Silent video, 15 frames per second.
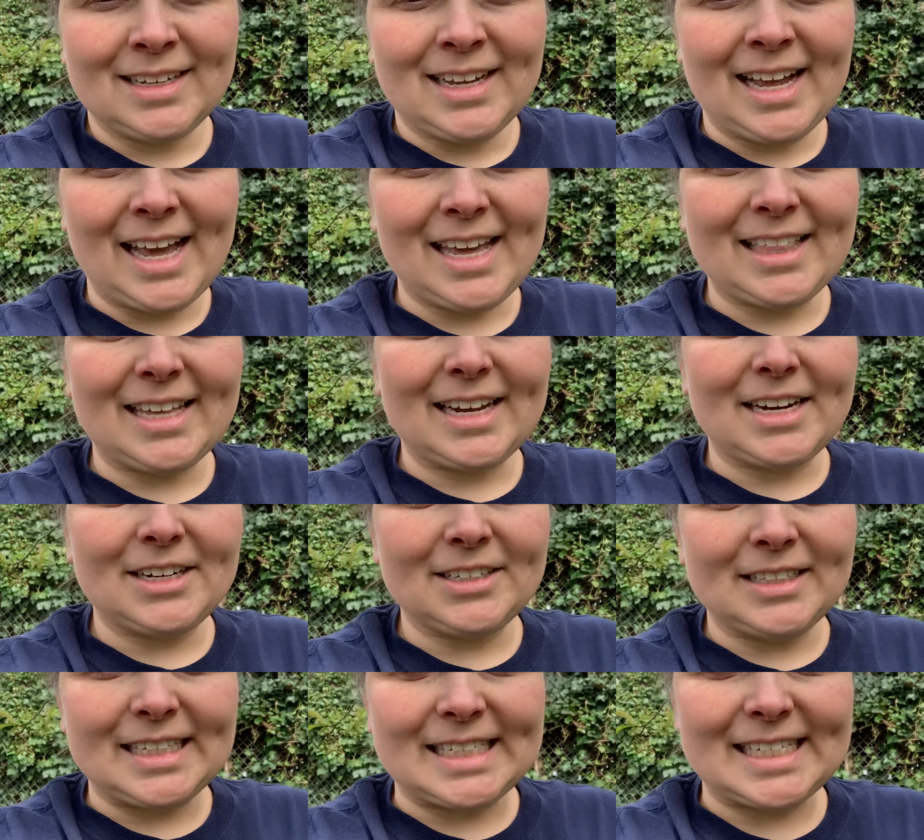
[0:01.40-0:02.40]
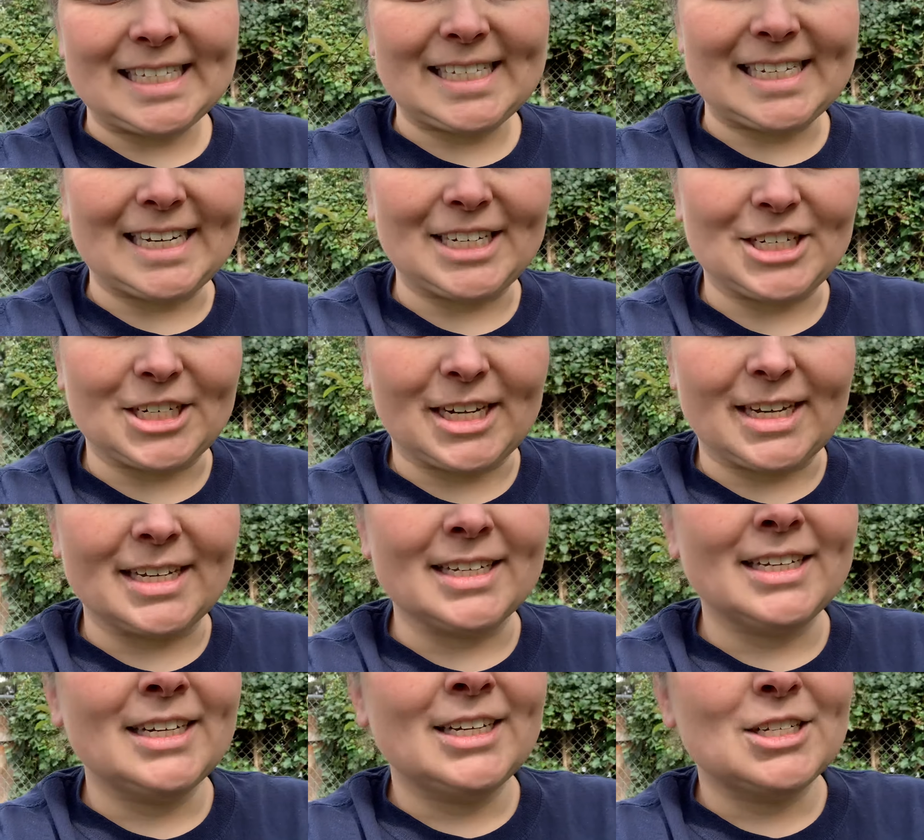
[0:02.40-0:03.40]
Hey there, this is Stacia.
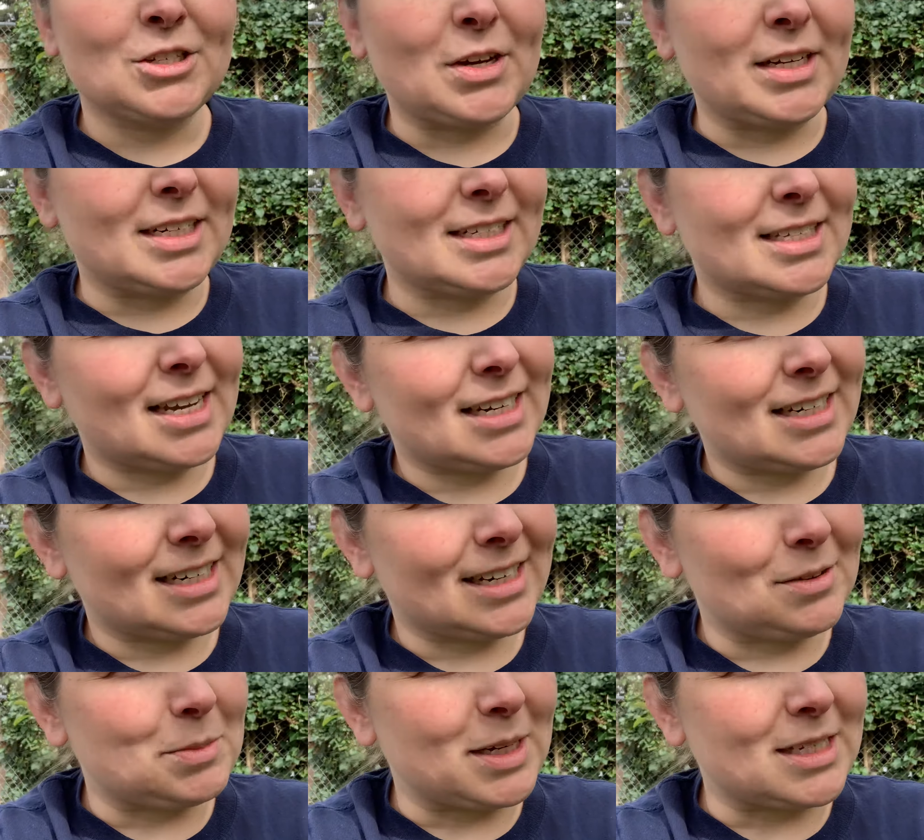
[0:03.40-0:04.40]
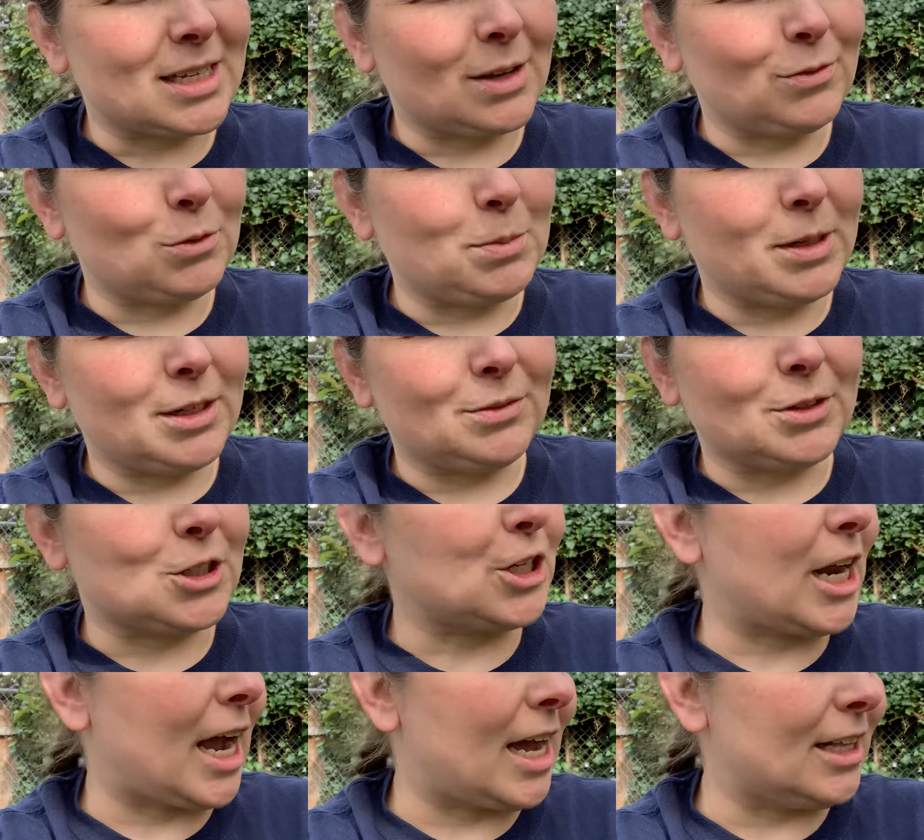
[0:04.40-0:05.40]
So I decided to give myself a bit of a
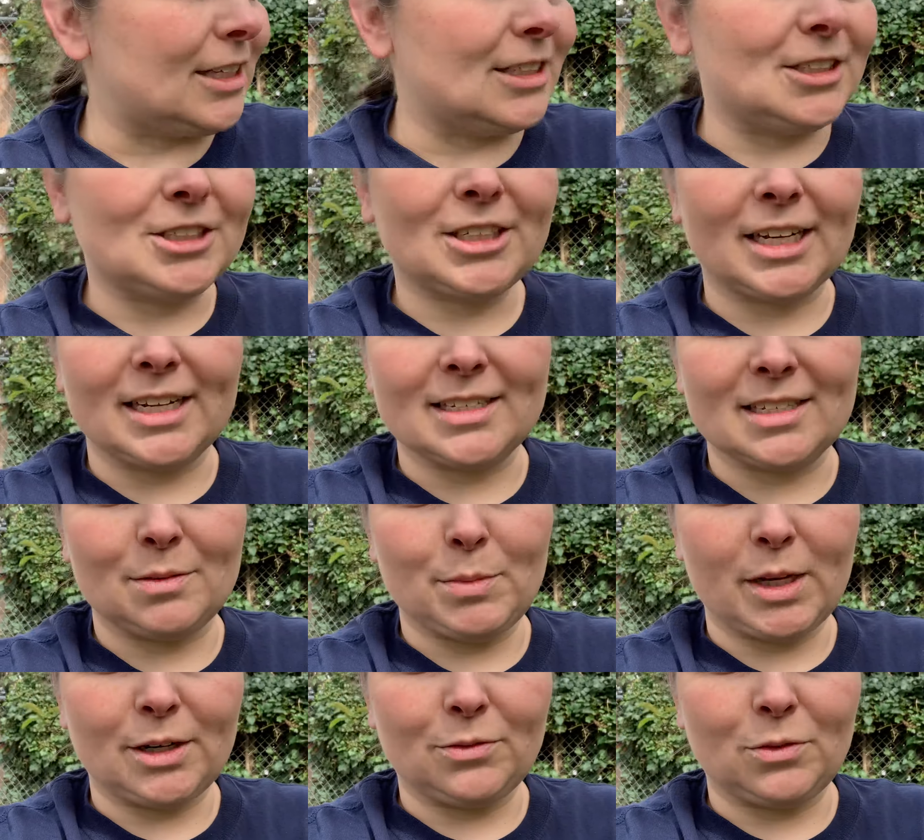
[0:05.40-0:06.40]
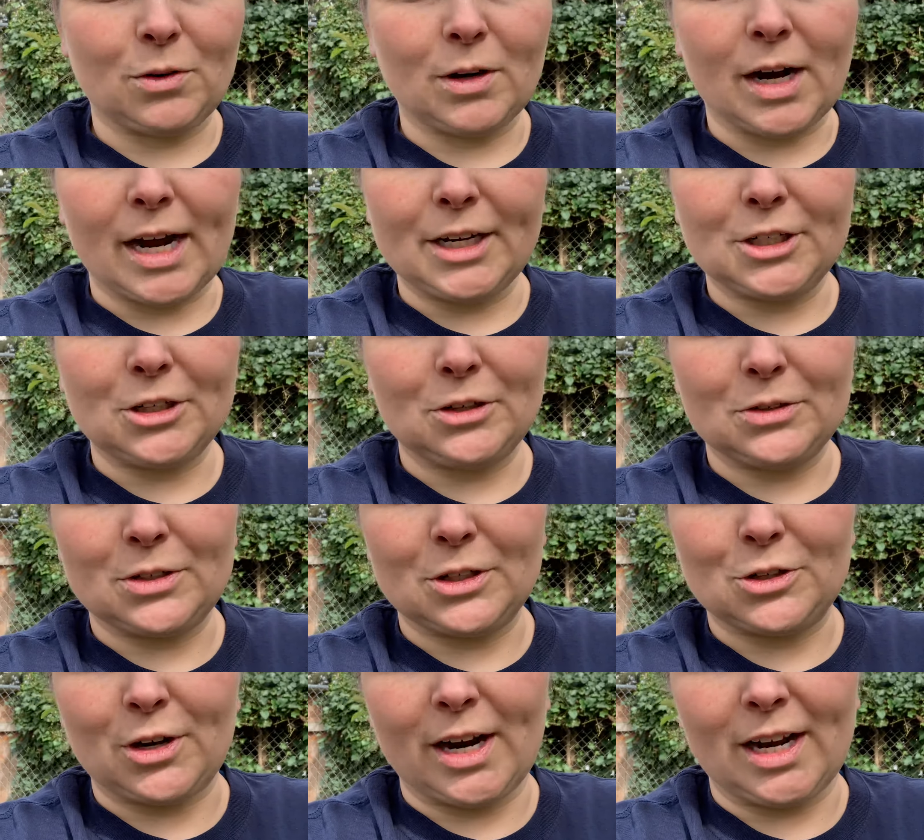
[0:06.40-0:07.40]
challenge, as the metaphor I chose to
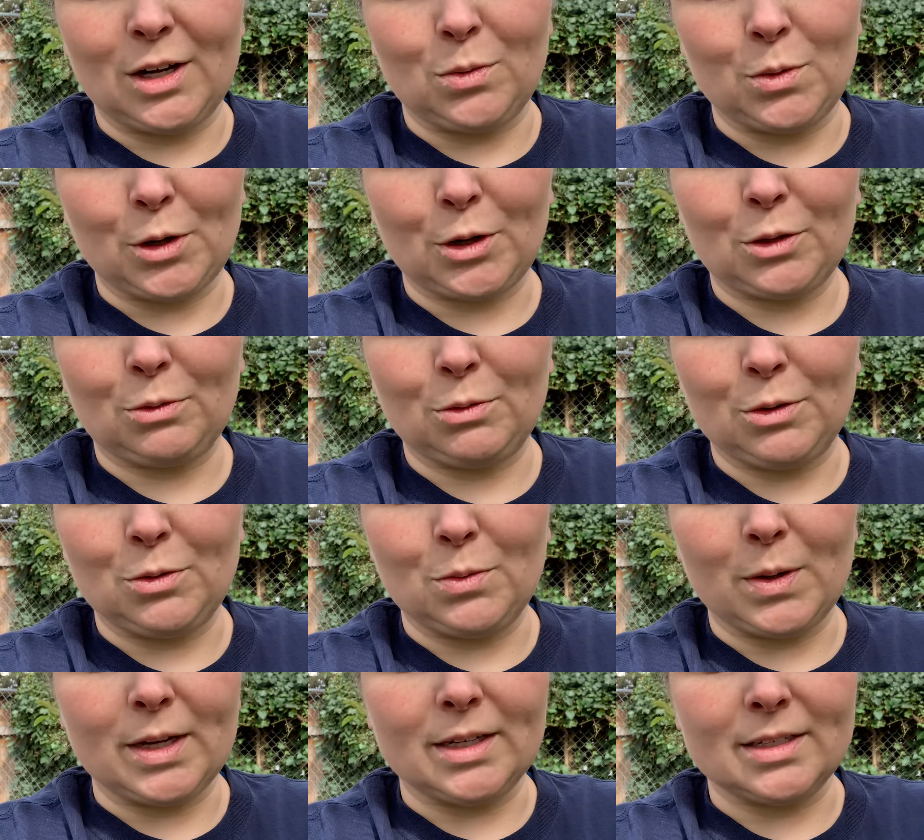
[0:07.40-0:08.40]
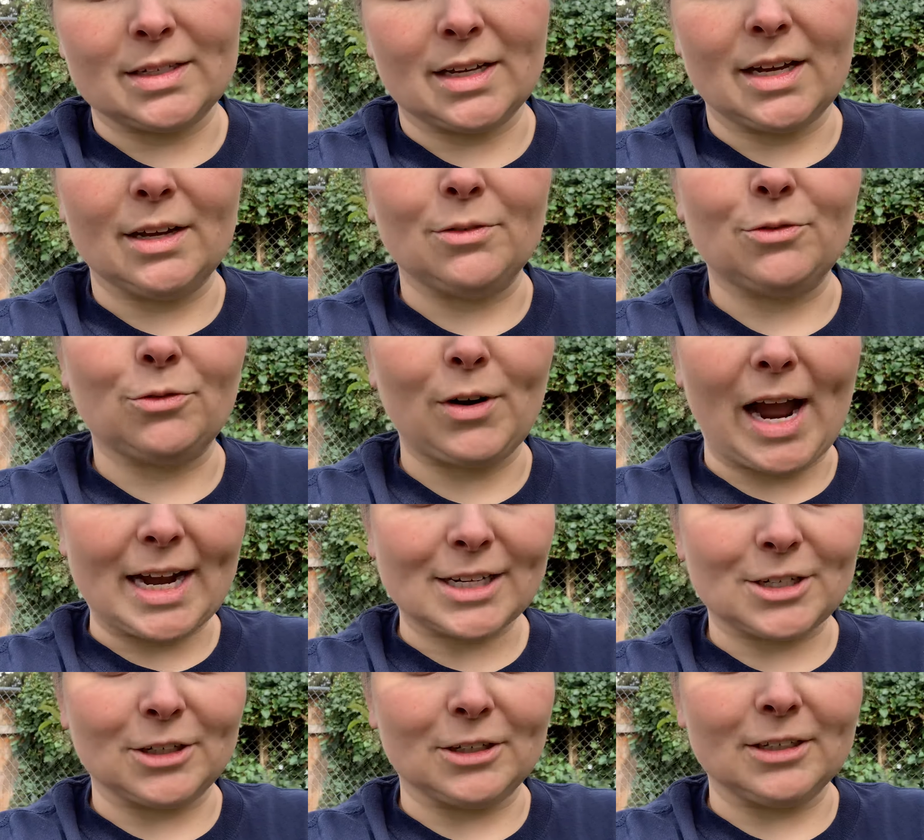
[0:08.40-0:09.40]
try and work through was a
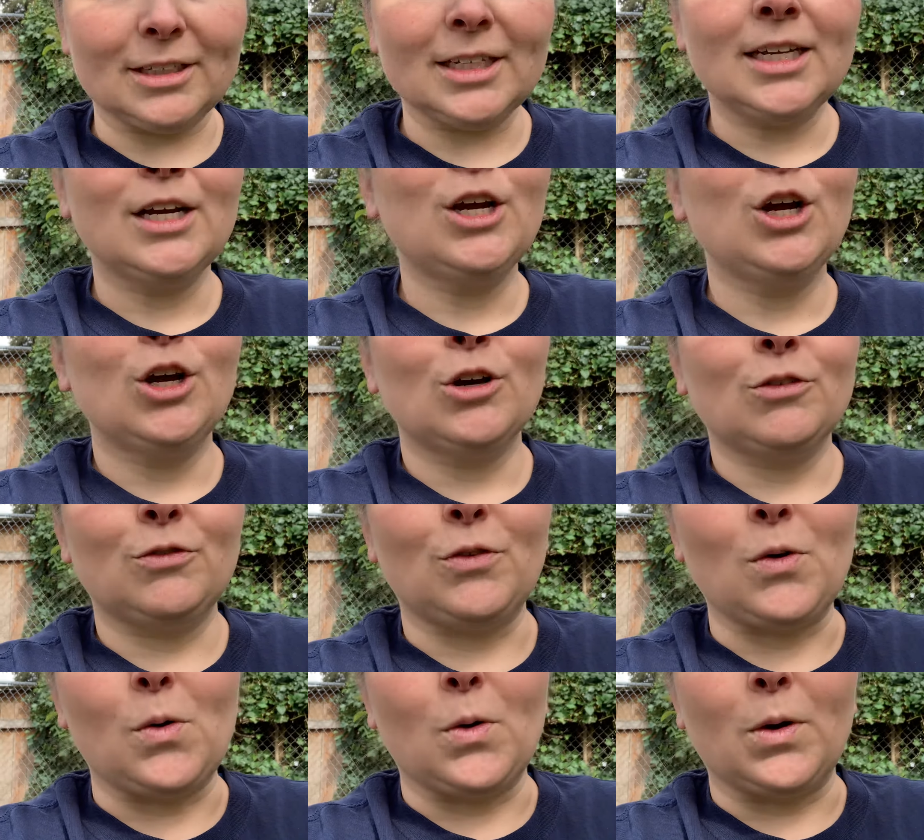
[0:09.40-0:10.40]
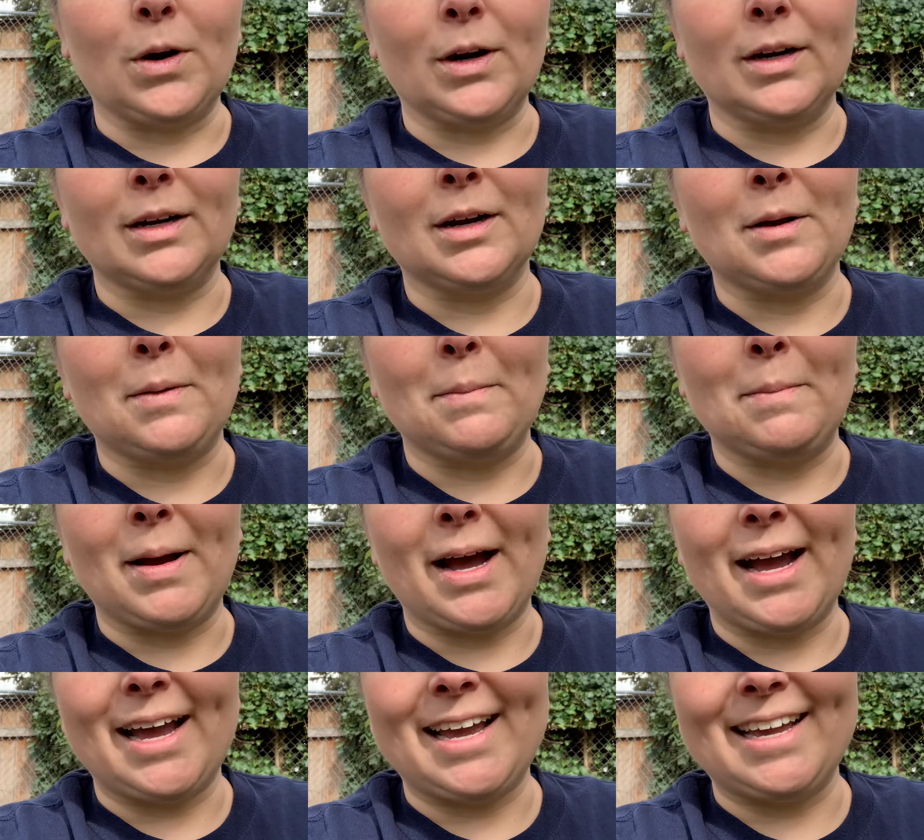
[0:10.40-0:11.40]
fractal for
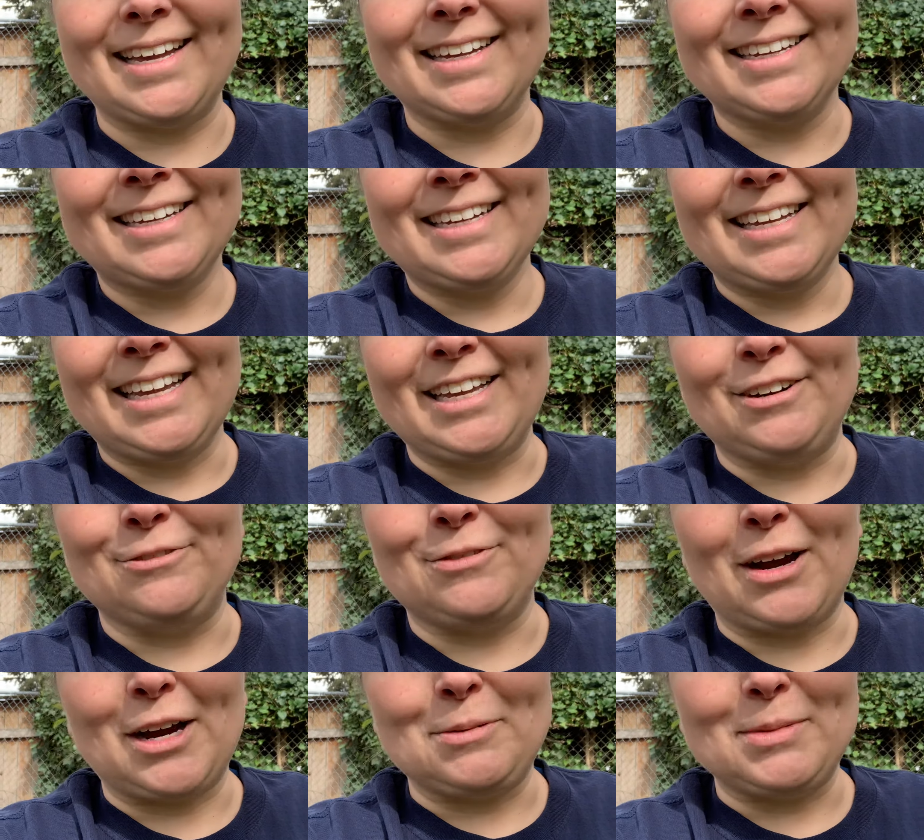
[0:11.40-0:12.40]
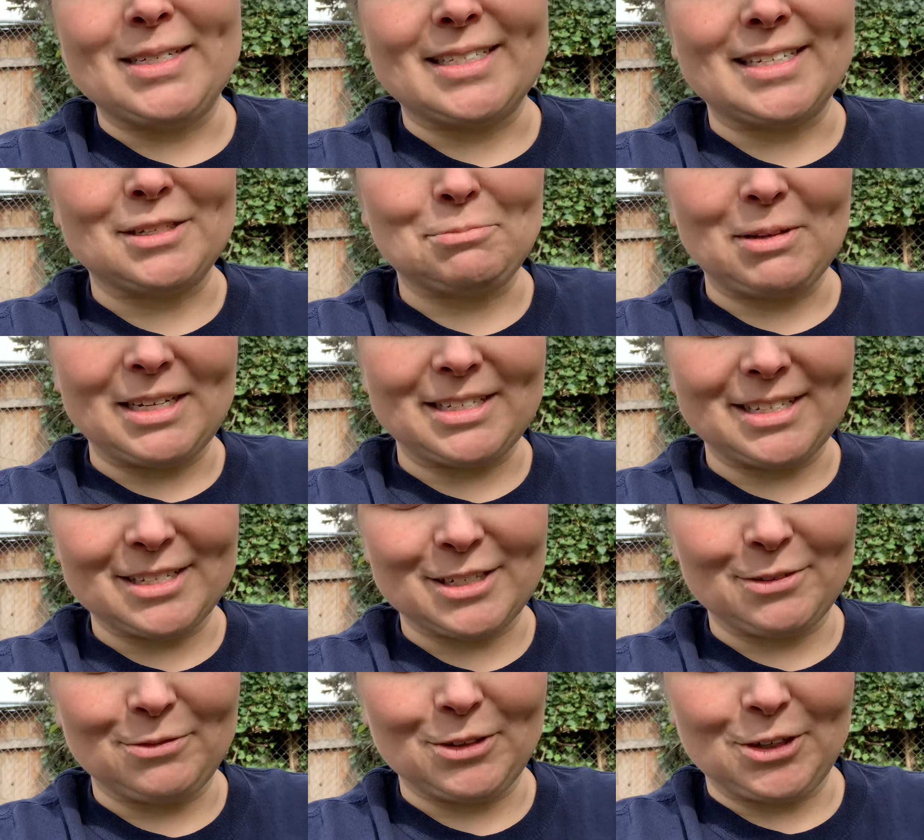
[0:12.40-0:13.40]
my environments as places
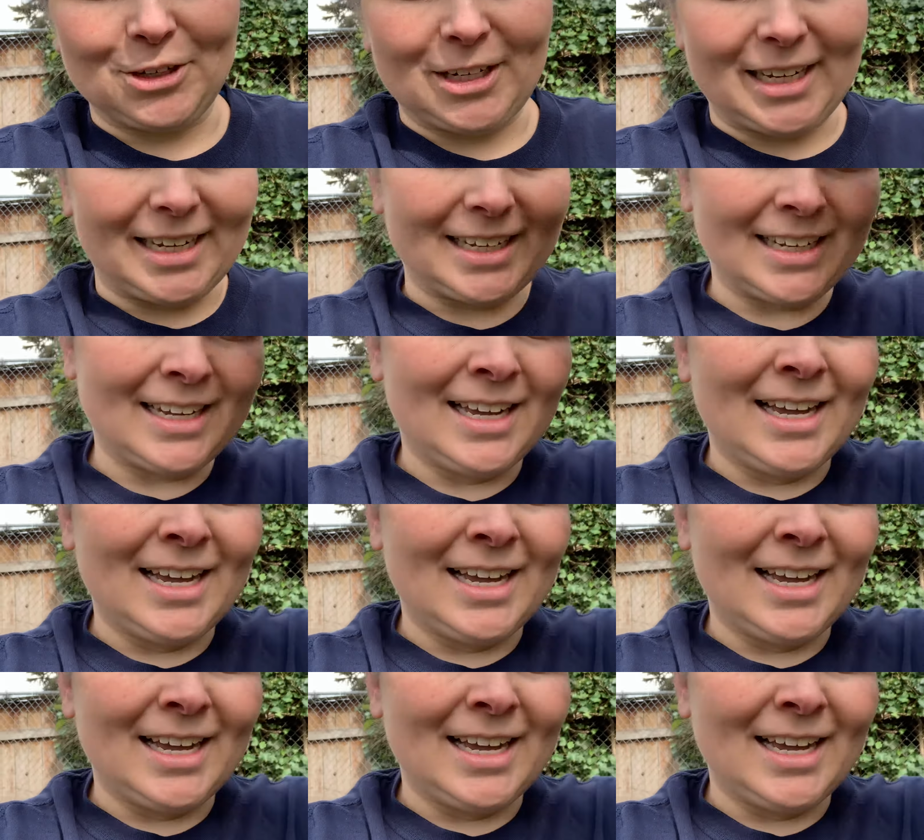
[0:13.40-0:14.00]
of learning.